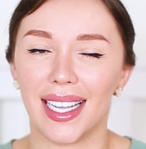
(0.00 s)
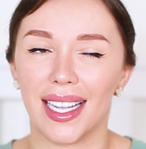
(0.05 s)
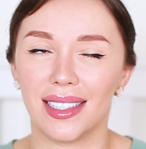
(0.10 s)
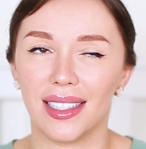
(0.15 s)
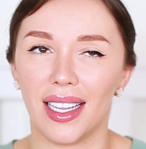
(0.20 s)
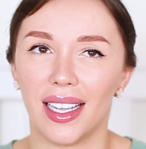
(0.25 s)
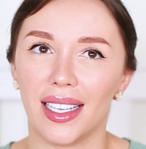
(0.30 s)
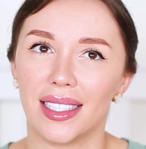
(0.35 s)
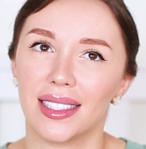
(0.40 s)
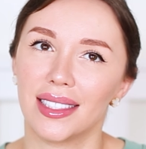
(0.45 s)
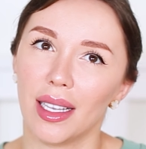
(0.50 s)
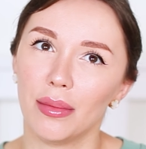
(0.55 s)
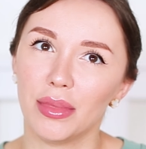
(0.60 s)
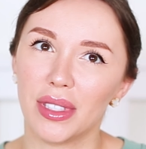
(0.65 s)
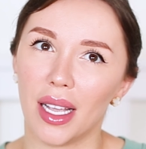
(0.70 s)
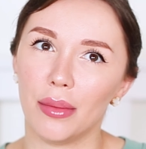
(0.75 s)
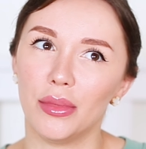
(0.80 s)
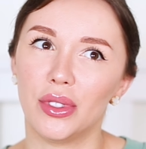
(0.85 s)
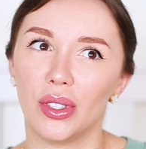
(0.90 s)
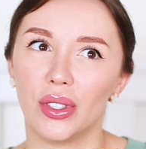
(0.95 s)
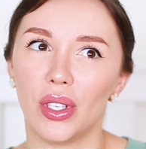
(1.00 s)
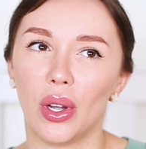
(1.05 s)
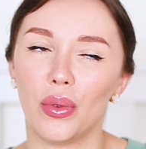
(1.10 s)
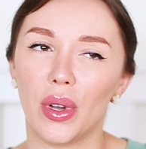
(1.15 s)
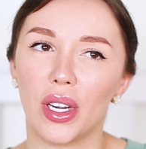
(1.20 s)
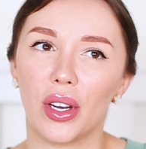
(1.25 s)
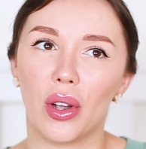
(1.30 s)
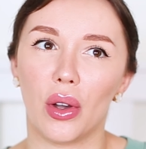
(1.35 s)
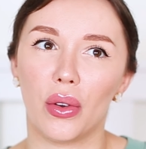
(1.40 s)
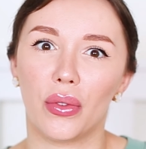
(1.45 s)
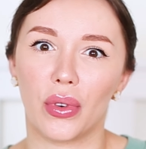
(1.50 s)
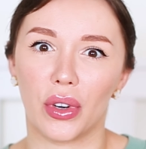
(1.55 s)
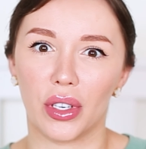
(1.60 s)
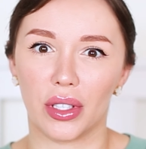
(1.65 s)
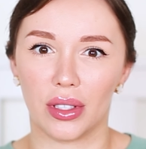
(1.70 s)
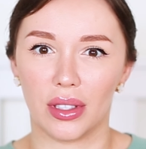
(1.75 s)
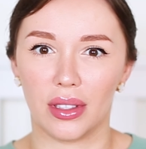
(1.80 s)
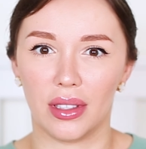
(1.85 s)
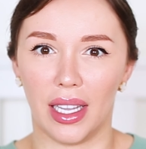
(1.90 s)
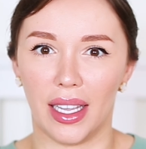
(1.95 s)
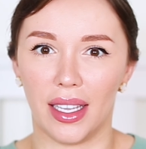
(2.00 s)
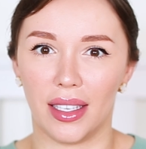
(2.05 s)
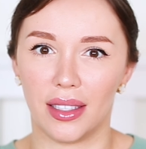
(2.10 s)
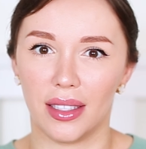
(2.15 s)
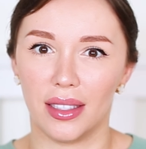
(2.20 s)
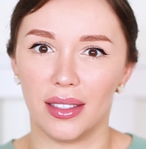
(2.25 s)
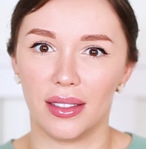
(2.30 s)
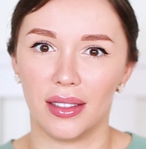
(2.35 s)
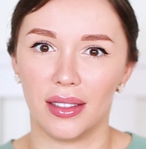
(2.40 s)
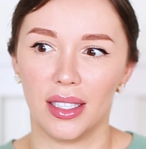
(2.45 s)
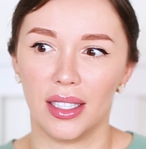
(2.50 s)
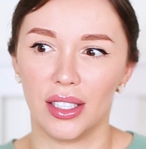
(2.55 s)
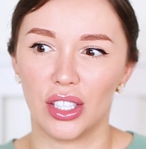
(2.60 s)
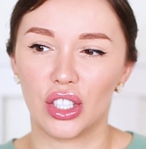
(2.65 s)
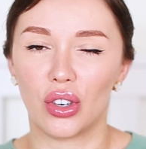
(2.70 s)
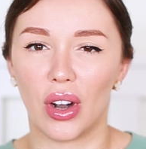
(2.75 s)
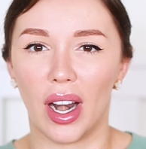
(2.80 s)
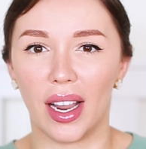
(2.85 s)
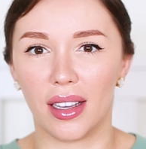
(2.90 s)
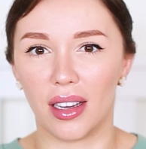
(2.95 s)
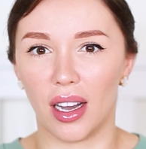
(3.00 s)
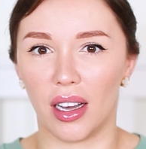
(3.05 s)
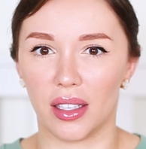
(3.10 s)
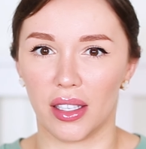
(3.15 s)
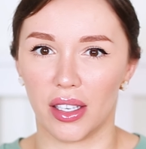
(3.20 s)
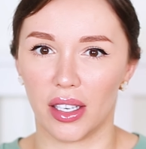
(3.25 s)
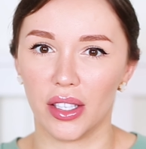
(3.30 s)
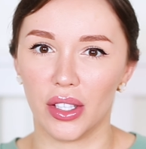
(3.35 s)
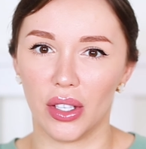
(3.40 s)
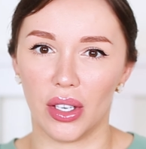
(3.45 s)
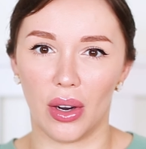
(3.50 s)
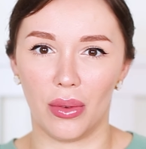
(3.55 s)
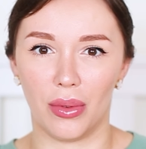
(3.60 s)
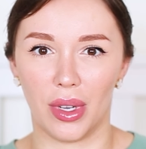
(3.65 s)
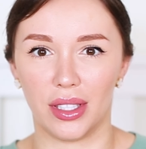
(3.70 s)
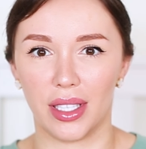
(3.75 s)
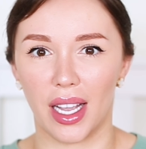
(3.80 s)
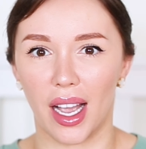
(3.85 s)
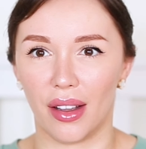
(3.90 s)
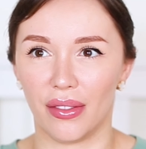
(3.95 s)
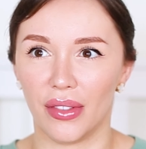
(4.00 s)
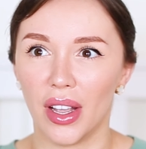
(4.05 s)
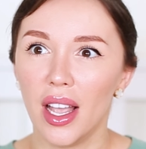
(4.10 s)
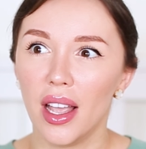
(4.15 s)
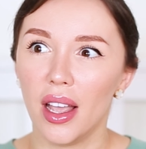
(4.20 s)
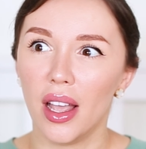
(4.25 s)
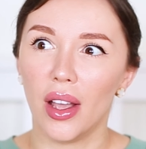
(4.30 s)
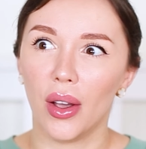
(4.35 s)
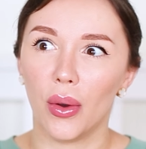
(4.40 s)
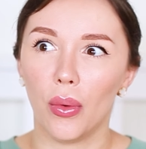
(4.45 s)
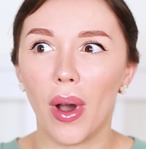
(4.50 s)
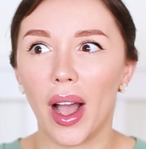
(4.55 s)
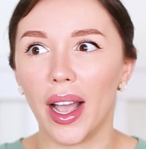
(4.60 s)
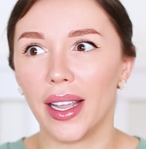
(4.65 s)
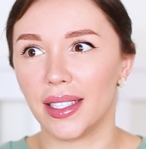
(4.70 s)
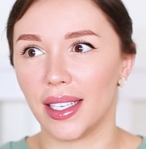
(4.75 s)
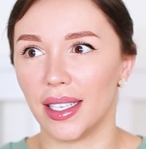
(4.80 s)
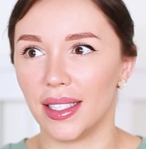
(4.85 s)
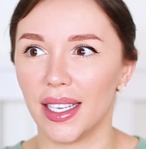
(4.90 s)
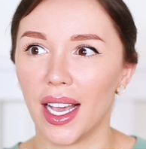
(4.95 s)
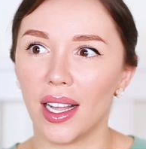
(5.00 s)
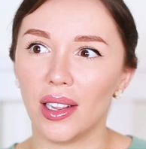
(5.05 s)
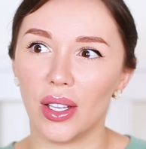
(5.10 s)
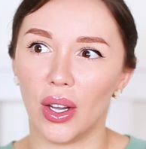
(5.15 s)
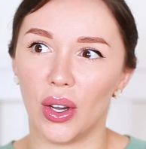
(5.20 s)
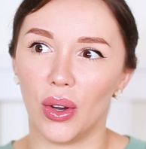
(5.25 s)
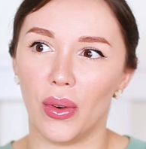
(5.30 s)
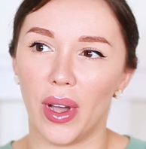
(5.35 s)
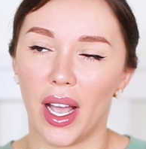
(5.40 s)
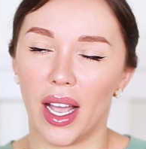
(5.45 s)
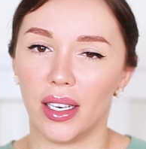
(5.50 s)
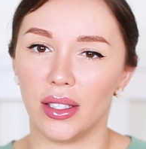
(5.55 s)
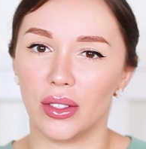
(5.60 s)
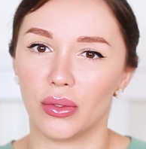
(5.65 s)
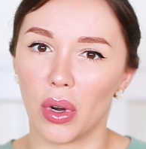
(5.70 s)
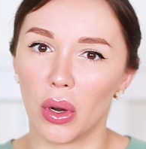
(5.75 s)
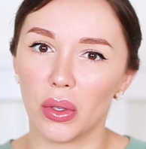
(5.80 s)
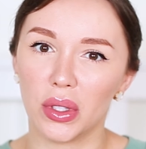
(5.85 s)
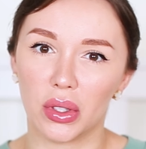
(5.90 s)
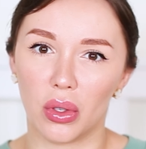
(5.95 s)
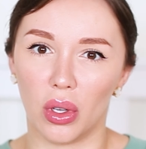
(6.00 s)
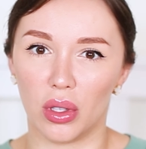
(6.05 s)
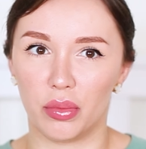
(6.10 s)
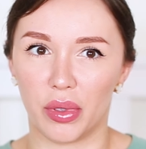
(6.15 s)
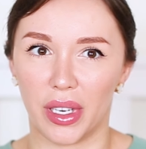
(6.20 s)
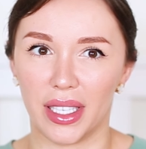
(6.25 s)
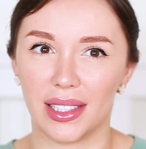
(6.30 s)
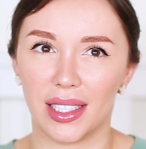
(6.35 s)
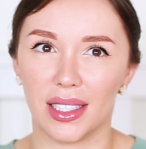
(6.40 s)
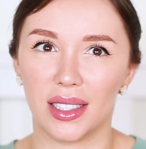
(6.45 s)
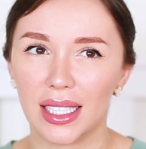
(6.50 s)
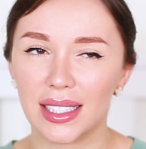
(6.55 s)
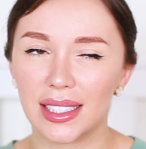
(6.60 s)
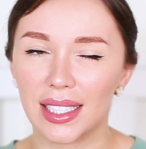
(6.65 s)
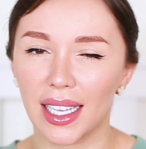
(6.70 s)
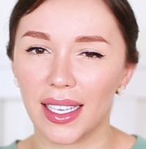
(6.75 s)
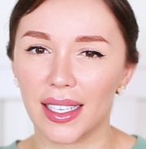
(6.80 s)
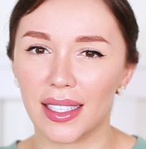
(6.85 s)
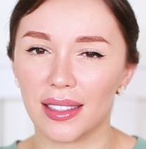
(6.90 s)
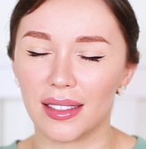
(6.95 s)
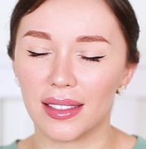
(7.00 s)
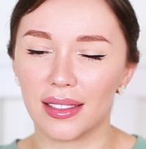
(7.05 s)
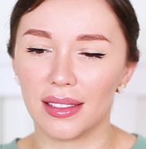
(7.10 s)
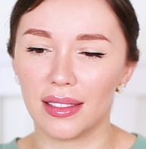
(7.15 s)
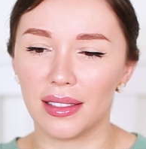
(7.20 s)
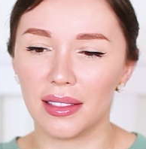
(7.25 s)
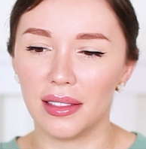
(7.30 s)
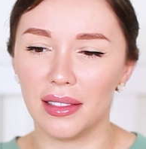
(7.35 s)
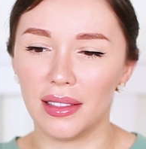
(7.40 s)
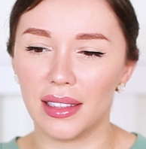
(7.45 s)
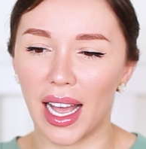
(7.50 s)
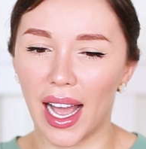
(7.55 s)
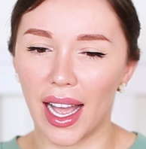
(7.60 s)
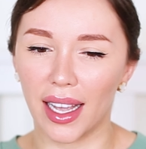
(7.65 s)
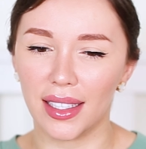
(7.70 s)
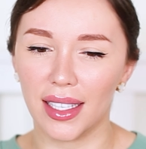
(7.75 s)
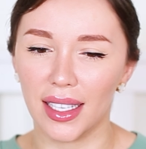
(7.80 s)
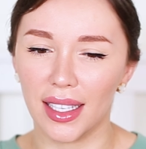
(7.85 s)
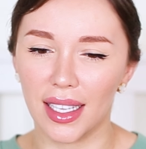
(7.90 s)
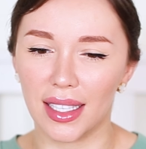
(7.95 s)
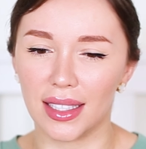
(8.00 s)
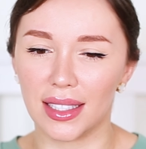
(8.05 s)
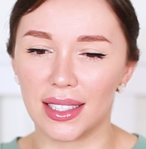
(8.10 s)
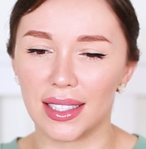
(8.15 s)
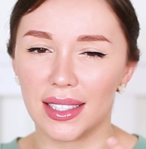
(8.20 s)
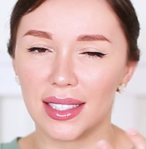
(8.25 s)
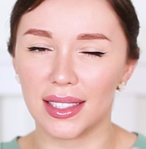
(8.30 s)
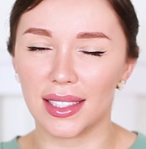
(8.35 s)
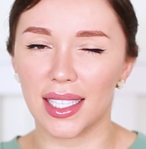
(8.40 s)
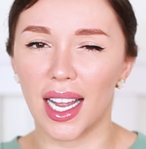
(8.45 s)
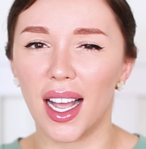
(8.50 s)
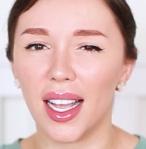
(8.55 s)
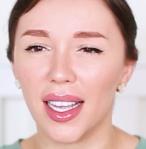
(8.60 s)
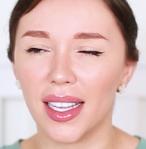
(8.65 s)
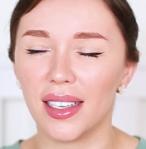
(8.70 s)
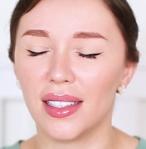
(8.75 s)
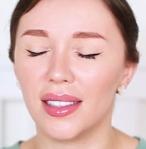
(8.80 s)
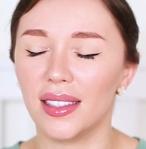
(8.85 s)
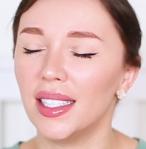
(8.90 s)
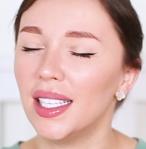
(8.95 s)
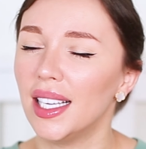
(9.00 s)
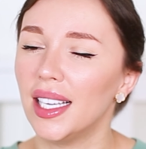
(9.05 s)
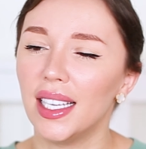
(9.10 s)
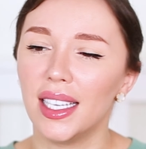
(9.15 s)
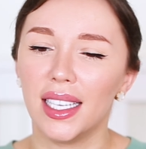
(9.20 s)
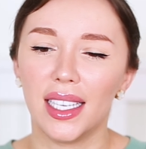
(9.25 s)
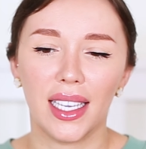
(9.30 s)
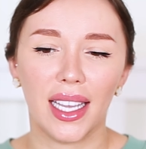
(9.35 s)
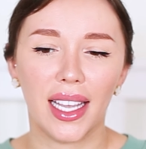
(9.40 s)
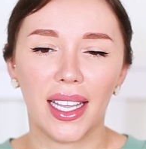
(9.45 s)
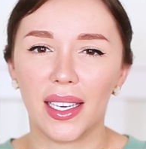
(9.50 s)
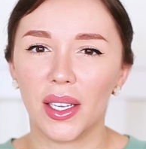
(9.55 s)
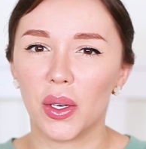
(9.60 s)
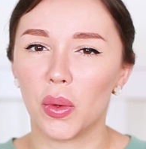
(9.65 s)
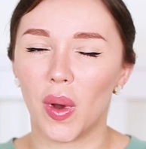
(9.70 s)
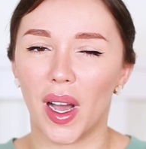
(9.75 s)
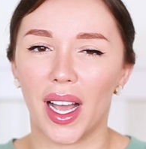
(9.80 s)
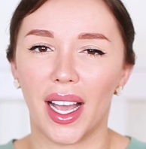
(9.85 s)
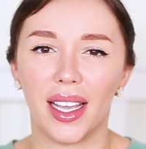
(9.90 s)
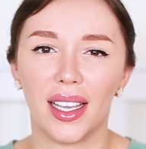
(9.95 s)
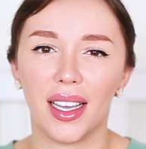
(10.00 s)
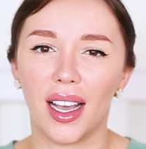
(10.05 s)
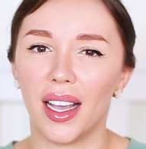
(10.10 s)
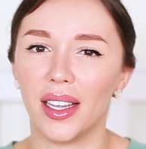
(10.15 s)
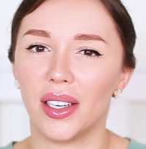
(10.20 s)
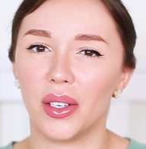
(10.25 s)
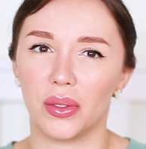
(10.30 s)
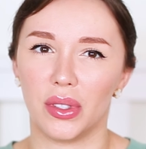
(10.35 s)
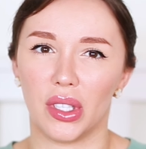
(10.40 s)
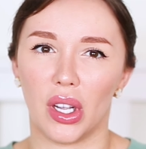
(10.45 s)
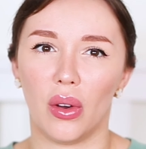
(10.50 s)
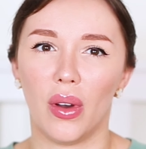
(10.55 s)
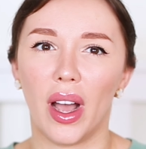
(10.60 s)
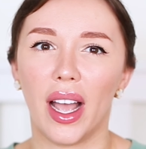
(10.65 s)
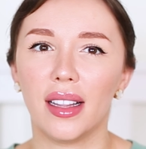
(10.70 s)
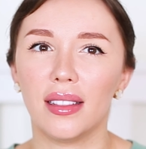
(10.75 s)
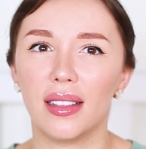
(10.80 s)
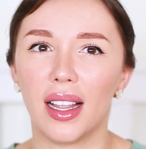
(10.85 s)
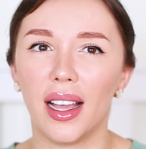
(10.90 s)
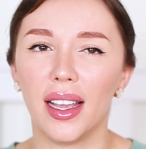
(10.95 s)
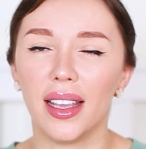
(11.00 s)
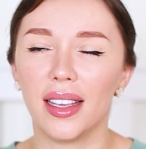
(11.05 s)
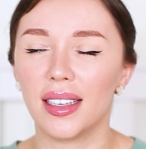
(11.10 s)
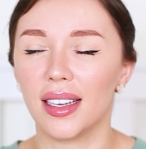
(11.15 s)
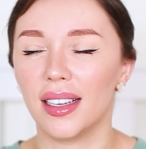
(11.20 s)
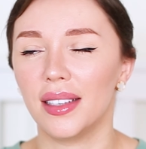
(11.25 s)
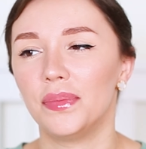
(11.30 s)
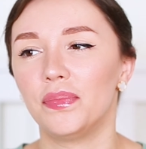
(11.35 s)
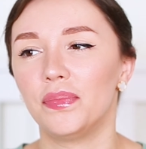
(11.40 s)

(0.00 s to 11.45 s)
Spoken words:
And like, sometimes you don't want to go for like tricolor, you don't want to have white and yellow and rose gold bracelet. It's like lacking in style in a way. I don't know. I like,